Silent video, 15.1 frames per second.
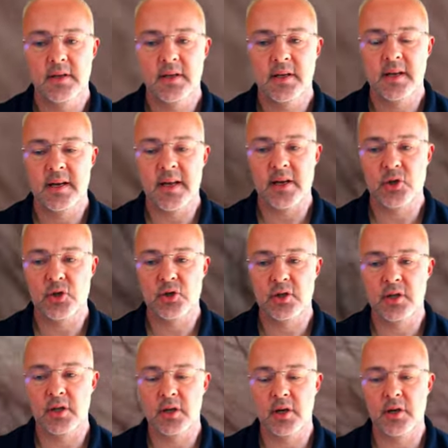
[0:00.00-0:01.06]
connection
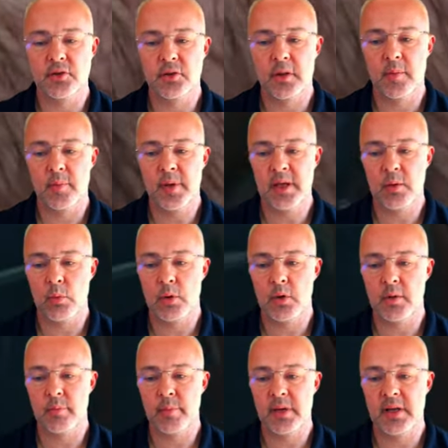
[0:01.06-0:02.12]
that goes on the P1
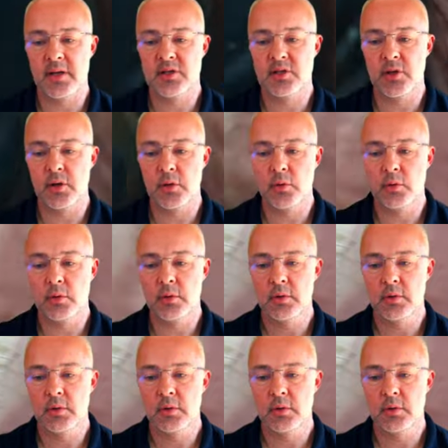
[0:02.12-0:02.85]
and P2